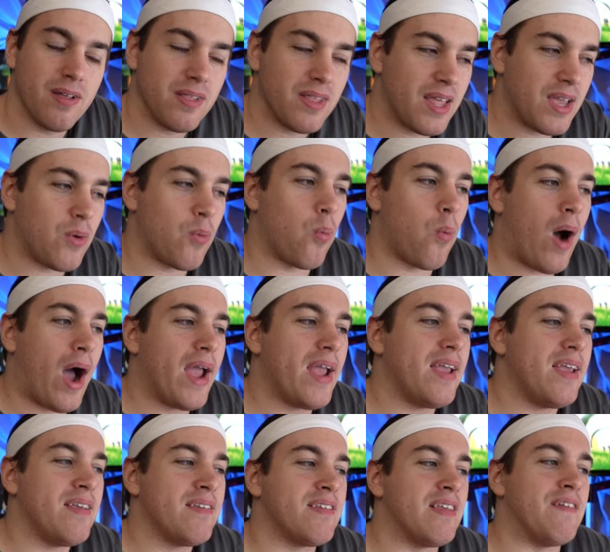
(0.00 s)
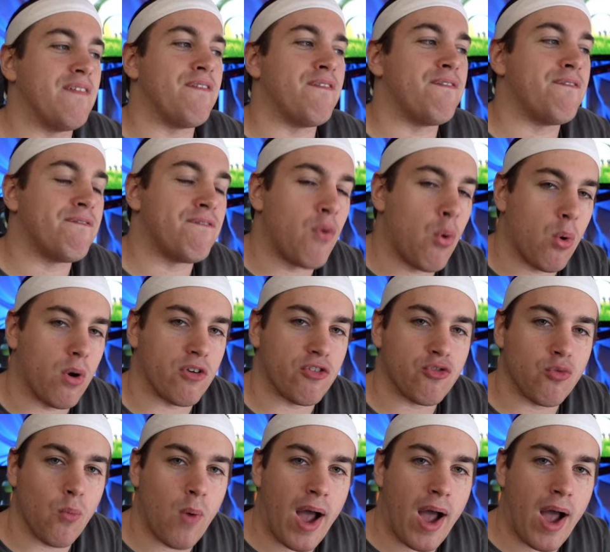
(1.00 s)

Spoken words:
Like, why is it forced?